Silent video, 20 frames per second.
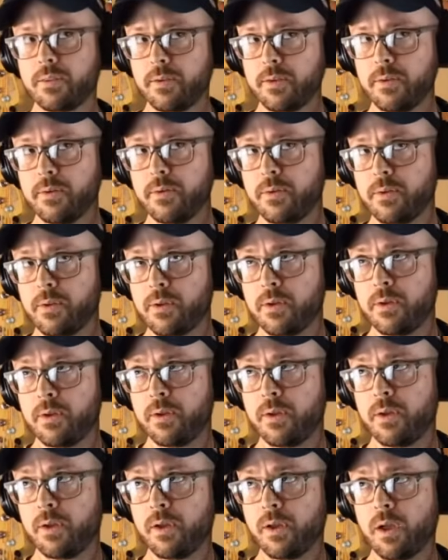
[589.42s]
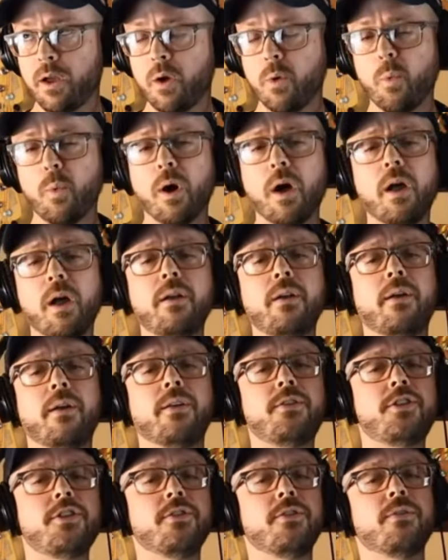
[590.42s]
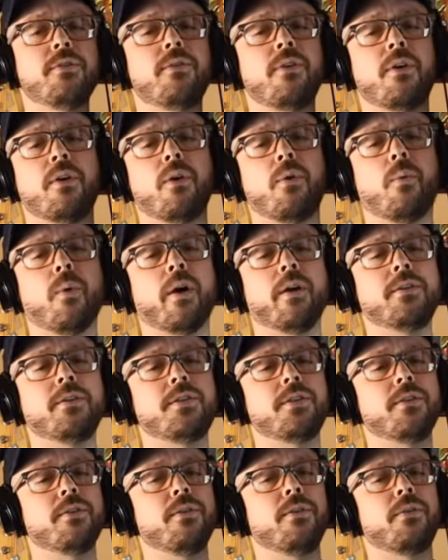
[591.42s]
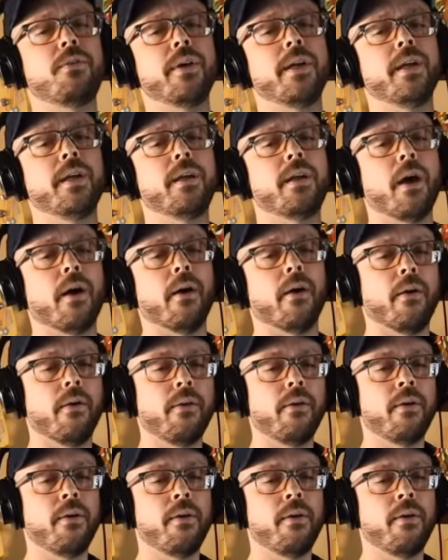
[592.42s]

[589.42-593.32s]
2, 1, 2, 1, 2, 3, go.